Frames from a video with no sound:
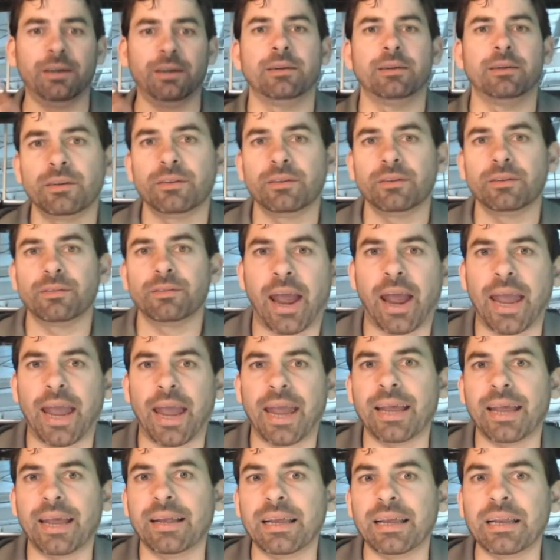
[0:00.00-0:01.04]
right,
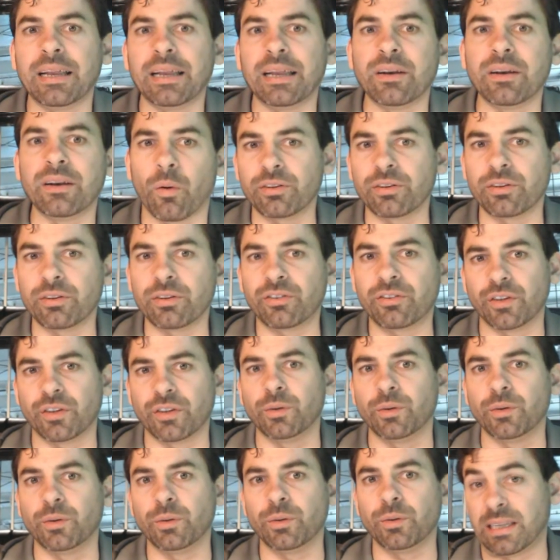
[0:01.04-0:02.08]
in order
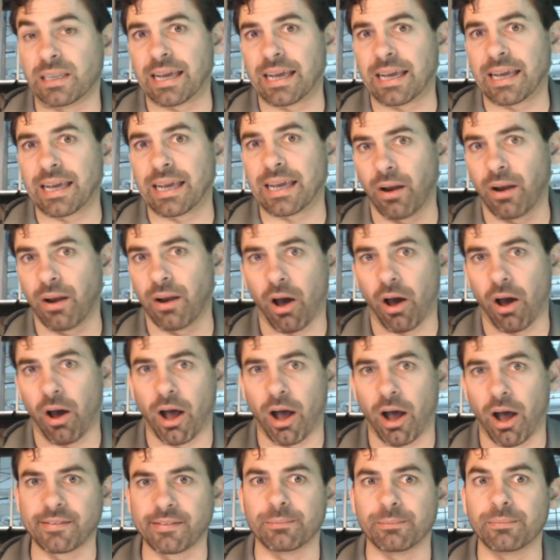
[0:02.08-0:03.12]
to get an
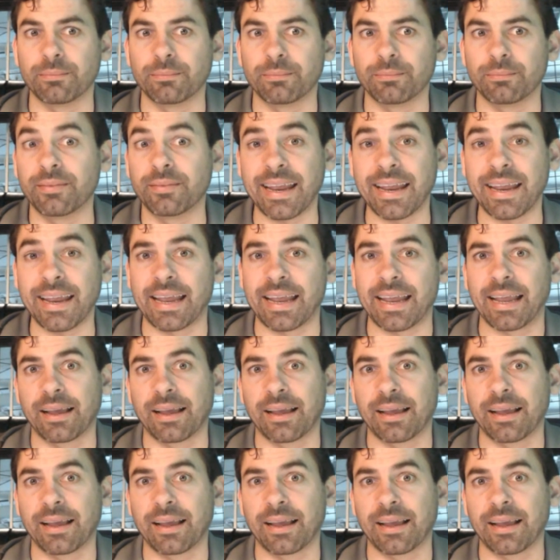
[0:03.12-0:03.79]
awesome thing.